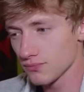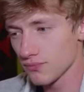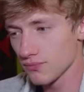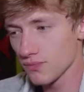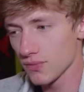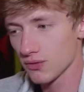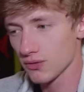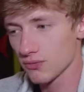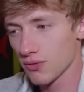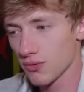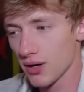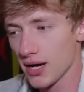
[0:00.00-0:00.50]

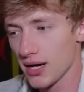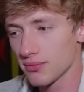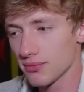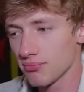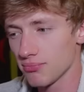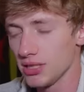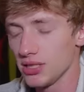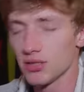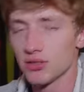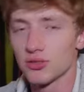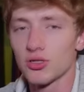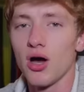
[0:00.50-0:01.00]
right?
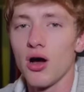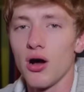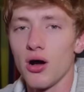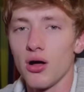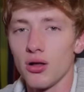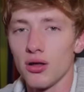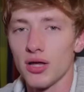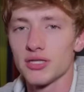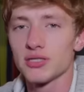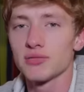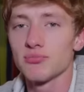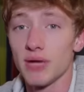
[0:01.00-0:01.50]
Being tall
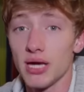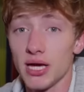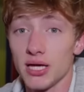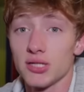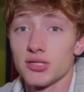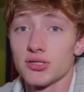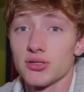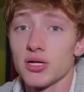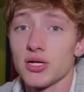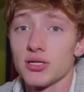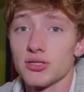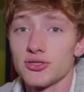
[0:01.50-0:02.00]
as a man is,
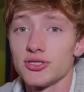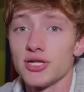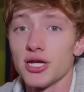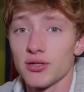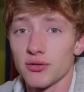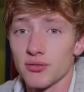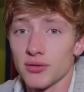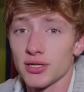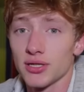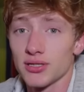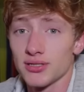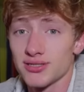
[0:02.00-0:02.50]
is
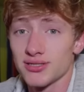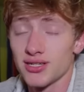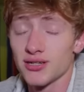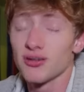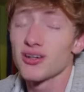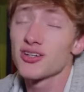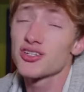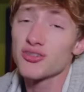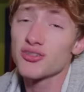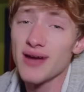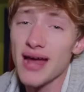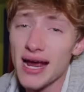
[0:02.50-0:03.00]
generally considered
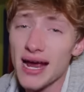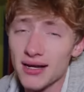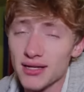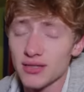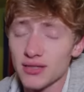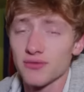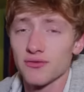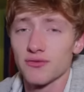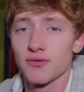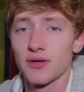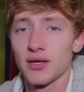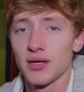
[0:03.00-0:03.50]

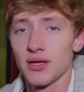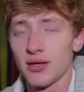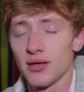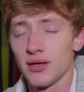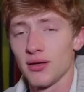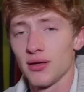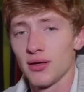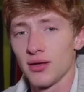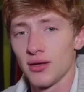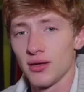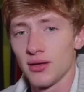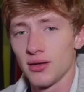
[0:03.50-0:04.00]
attractive.
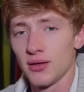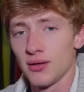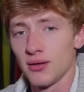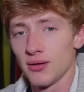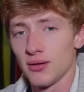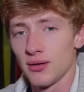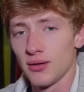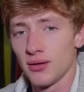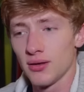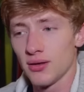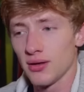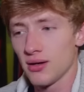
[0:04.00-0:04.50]

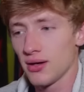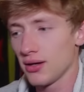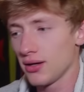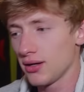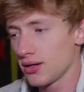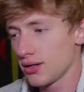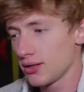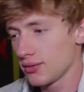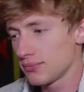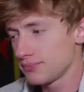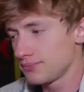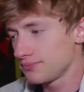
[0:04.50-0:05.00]
Um,